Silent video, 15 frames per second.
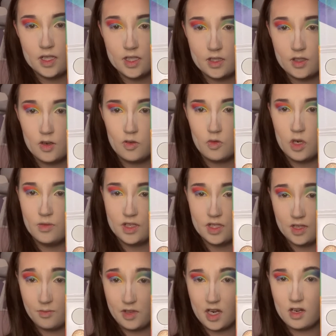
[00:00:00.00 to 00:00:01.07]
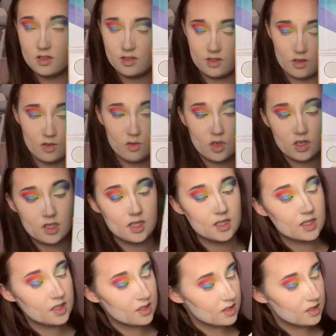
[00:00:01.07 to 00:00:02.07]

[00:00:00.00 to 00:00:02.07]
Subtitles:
to Stonewall, which is up there, and Stonewall is